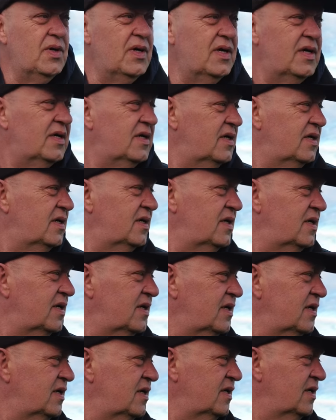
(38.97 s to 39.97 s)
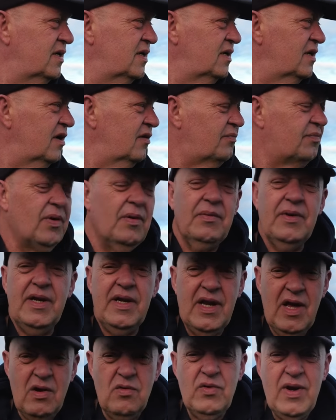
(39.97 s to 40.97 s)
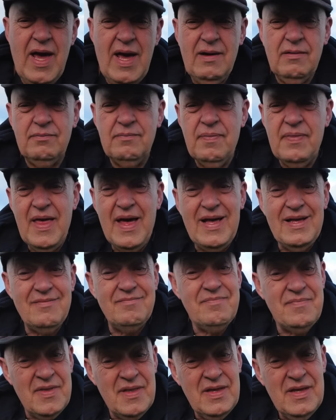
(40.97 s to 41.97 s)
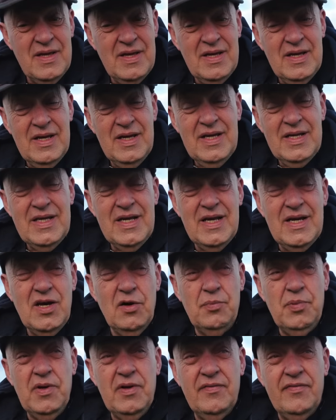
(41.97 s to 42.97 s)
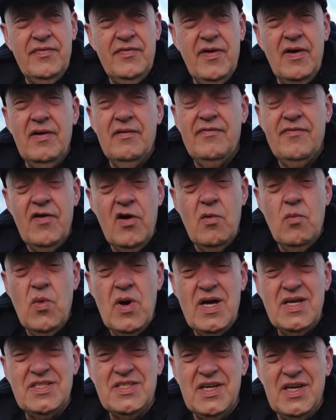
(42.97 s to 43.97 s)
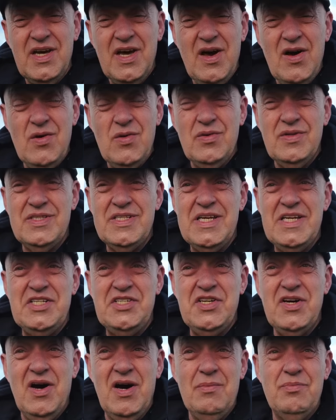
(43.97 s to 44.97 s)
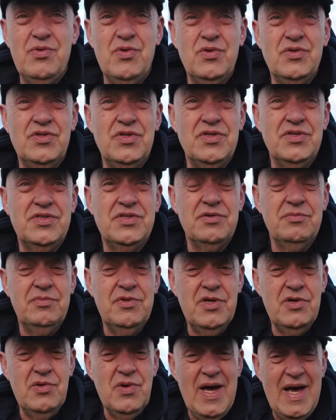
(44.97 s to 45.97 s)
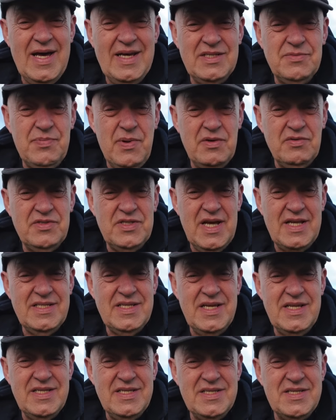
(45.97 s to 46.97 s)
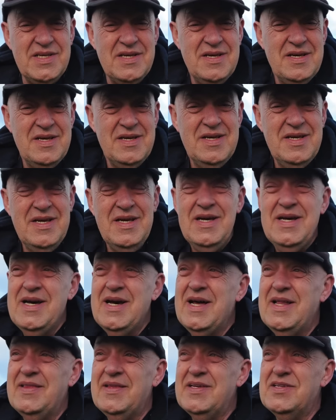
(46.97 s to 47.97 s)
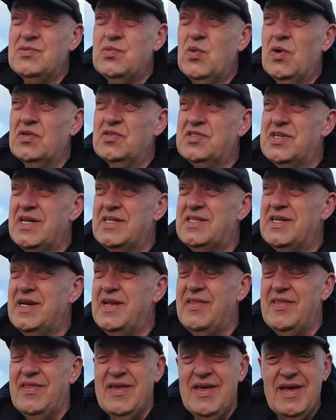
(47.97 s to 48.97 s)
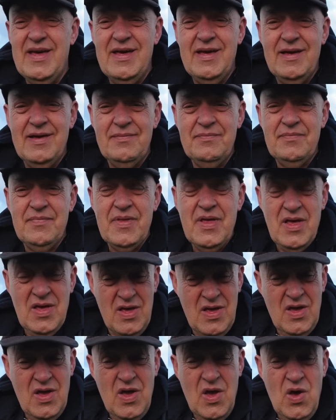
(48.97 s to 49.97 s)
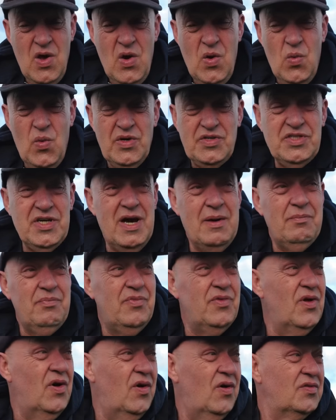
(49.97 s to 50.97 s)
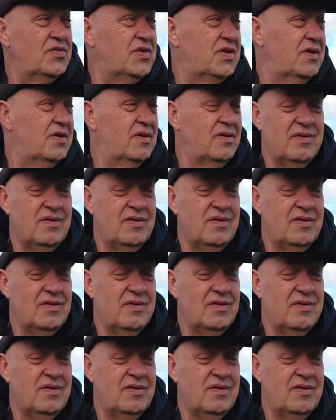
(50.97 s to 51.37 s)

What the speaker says: have probably know now, that a couple of firmwares ago, DJI brought us some new expo settings, and there's one setting in there which I'm not